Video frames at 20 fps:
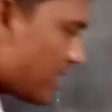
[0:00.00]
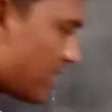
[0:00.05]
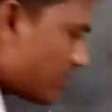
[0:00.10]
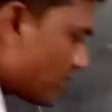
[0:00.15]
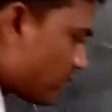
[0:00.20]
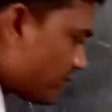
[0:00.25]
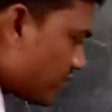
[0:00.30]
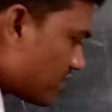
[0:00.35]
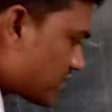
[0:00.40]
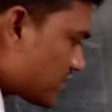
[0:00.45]

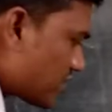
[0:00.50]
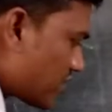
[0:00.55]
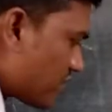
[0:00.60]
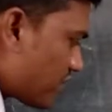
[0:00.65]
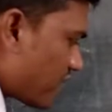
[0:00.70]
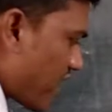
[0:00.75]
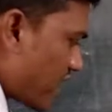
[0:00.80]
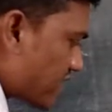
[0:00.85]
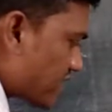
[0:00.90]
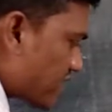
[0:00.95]
the first
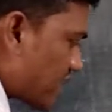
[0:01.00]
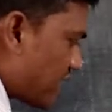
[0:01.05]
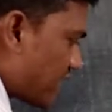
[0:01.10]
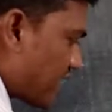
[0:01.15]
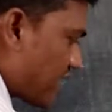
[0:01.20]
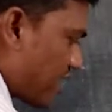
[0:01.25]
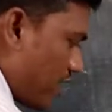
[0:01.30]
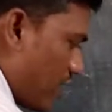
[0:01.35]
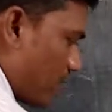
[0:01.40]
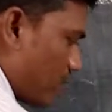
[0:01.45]
refracted
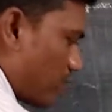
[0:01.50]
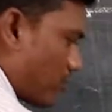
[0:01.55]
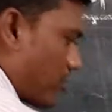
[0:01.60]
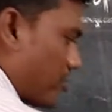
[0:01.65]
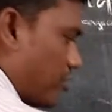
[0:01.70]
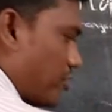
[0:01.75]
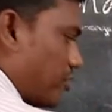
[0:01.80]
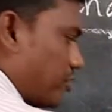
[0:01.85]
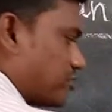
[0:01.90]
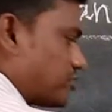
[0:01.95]
ray
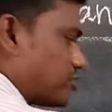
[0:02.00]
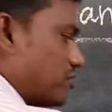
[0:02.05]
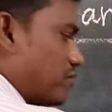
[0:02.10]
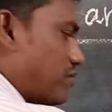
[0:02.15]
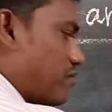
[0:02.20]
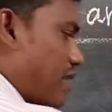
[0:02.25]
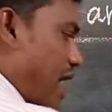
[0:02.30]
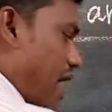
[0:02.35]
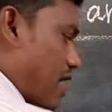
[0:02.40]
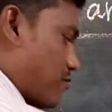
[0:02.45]

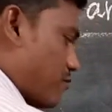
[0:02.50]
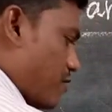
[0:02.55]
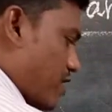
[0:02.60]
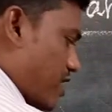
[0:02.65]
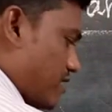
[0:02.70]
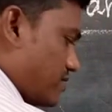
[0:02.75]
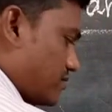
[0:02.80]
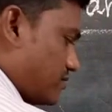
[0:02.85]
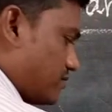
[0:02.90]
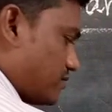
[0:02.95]
produced
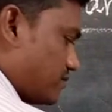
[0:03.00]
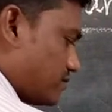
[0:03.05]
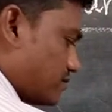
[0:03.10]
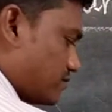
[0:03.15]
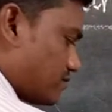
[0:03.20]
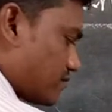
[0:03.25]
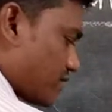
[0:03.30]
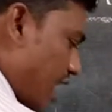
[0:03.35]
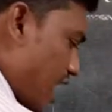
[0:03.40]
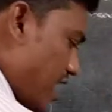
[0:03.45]
backward
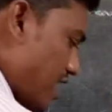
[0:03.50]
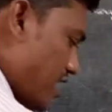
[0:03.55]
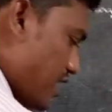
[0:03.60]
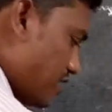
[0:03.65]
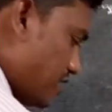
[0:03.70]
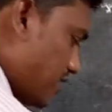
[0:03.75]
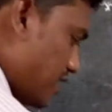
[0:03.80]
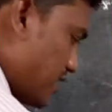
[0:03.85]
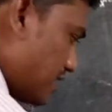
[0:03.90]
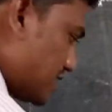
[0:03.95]

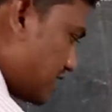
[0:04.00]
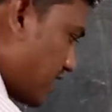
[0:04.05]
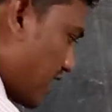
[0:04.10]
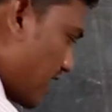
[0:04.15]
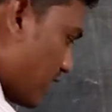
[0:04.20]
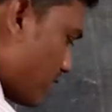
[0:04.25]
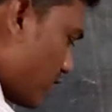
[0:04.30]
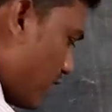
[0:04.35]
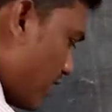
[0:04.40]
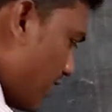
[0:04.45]
and
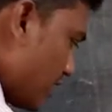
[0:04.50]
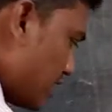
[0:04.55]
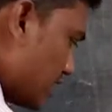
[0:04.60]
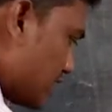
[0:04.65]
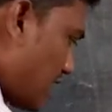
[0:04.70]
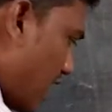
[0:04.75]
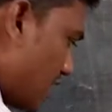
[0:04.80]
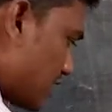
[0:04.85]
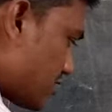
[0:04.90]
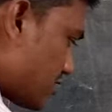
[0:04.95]
second one is
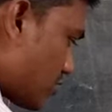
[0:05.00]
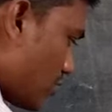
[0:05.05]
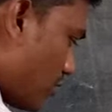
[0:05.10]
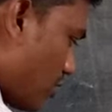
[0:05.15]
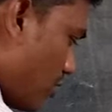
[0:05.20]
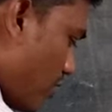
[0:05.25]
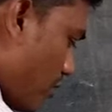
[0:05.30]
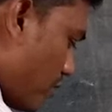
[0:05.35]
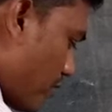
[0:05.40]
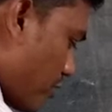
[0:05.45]

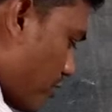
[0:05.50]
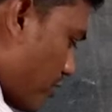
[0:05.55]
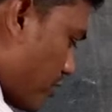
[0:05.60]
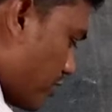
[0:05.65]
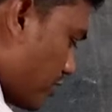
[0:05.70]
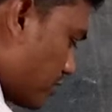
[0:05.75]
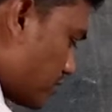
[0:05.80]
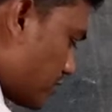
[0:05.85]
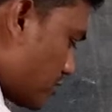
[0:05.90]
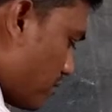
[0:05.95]
also
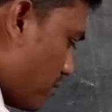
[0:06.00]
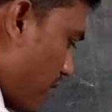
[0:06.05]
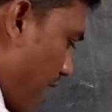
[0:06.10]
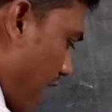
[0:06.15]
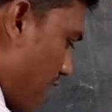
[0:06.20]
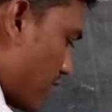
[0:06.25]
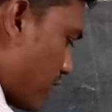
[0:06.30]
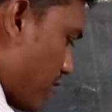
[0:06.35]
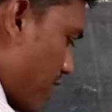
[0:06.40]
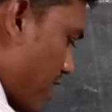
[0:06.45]
produced
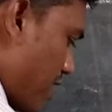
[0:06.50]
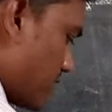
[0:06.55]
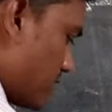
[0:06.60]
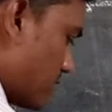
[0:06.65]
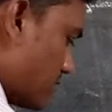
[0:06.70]
backward.